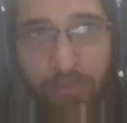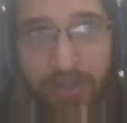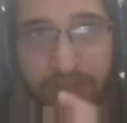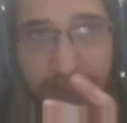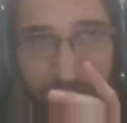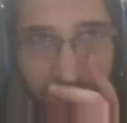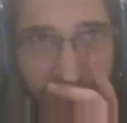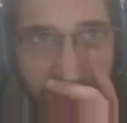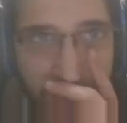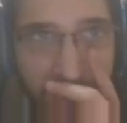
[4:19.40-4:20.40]
U R L as
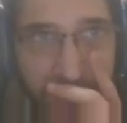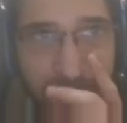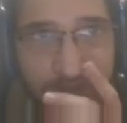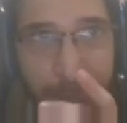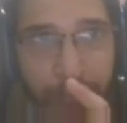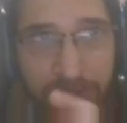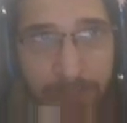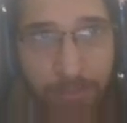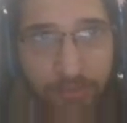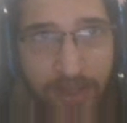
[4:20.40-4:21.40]
well. Let's suppose
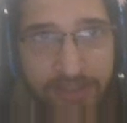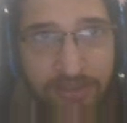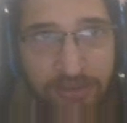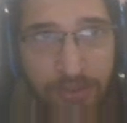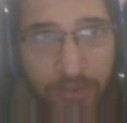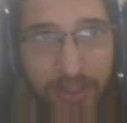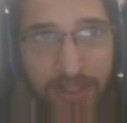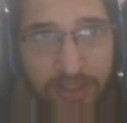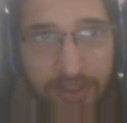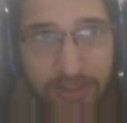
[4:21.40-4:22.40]
I provide this U R
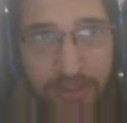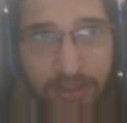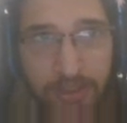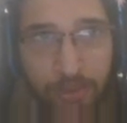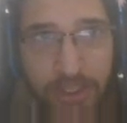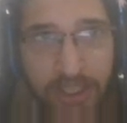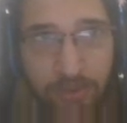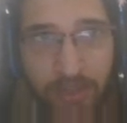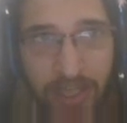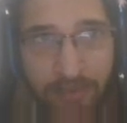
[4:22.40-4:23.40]
L. You need
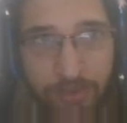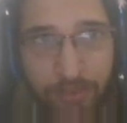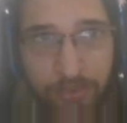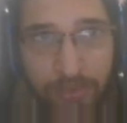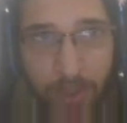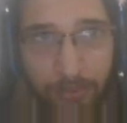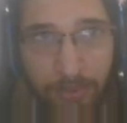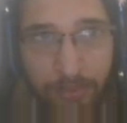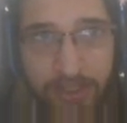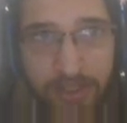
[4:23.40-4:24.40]
not have to
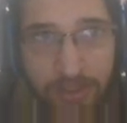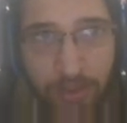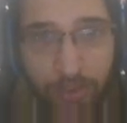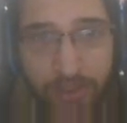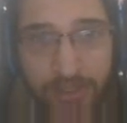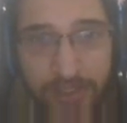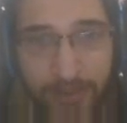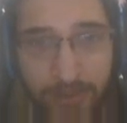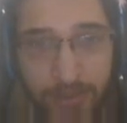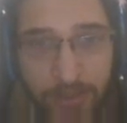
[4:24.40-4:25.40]
download it locally.
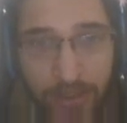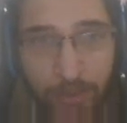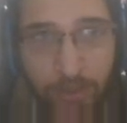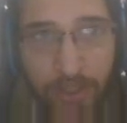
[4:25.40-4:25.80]
You